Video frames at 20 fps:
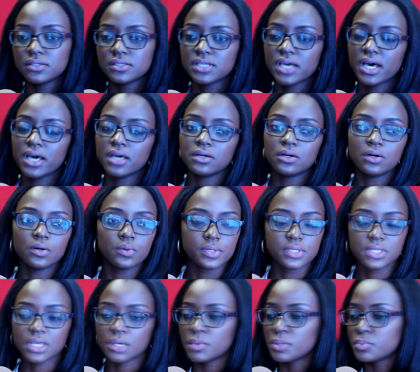because I
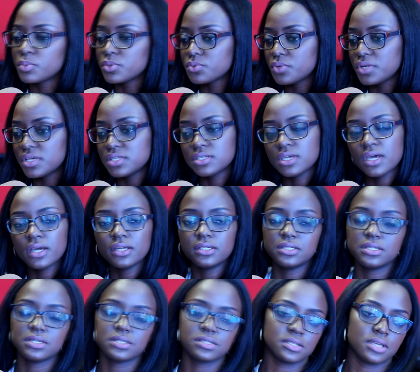always come up with crazy
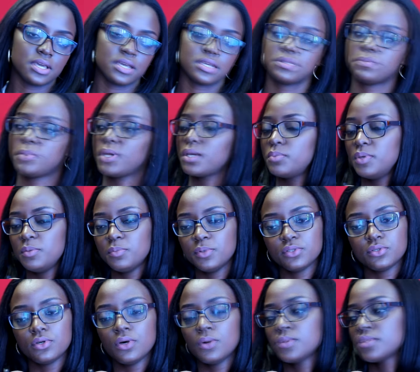ideas and I expect
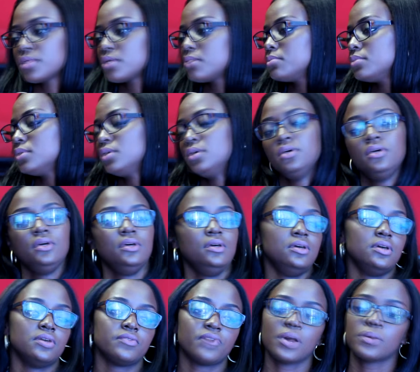people to go with them.
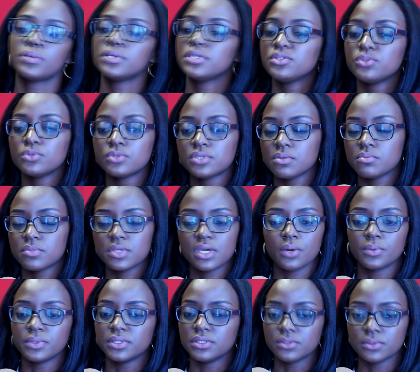Mm-hmm. If I want to do
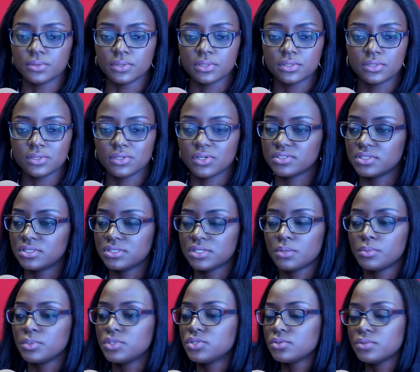something, I want to do it. You're not going to
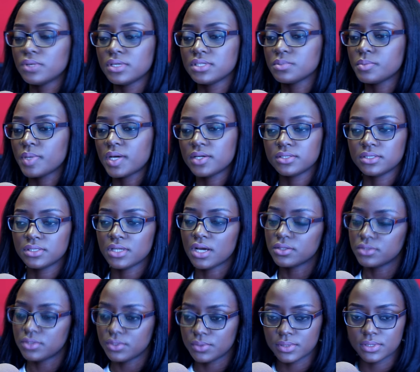tell me two ways about it.
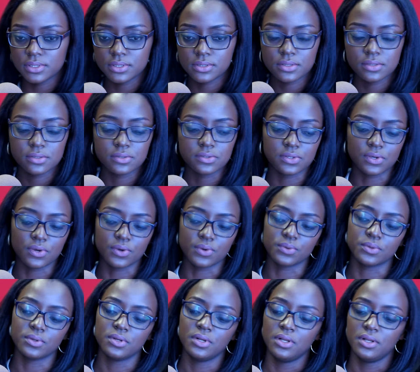I'll do it.
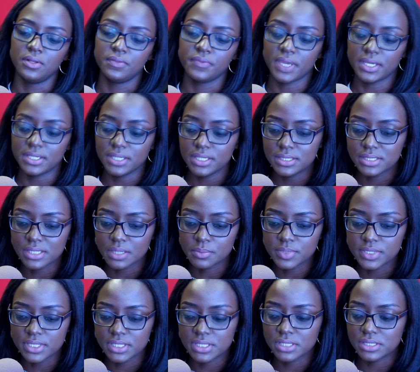So I need
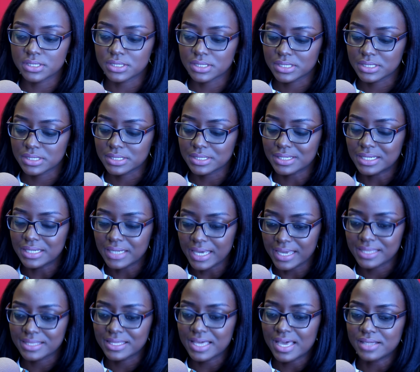somebody that's
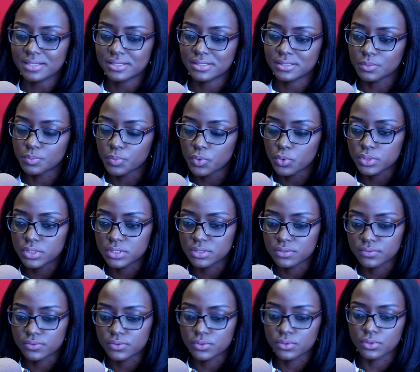like that,
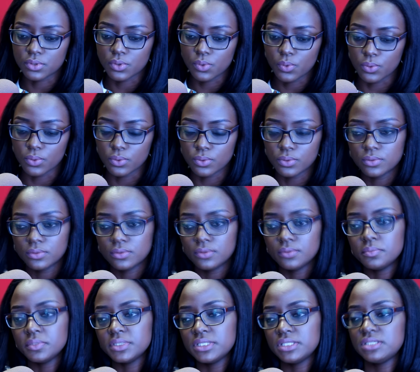supportive to the core,
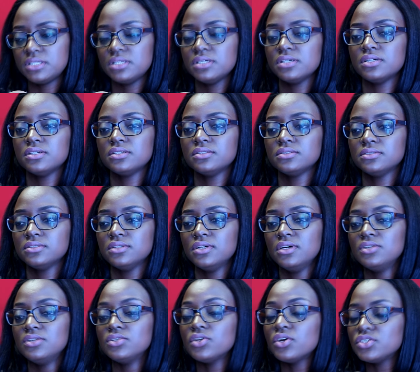but okay. still
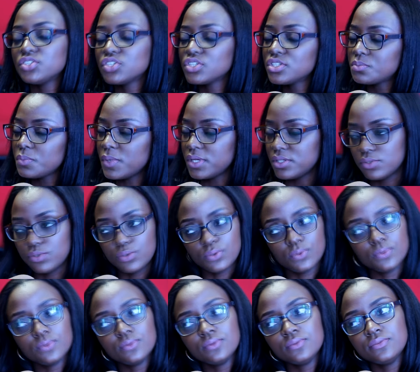not
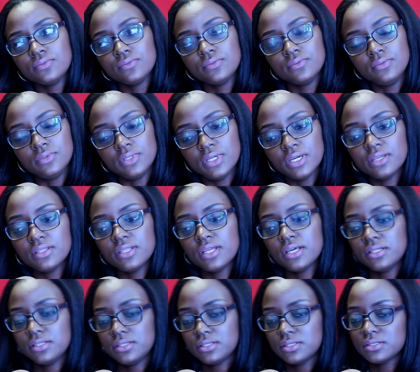judgmental. Mm. Yeah, and
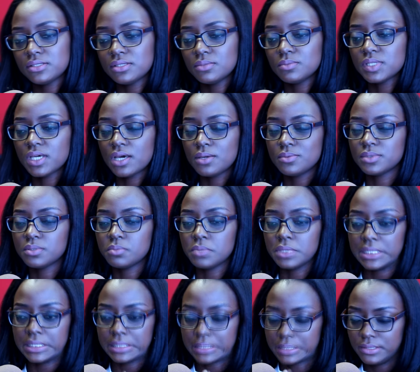that's sometimes a
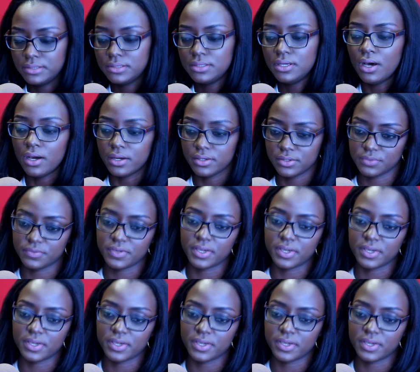bit hard to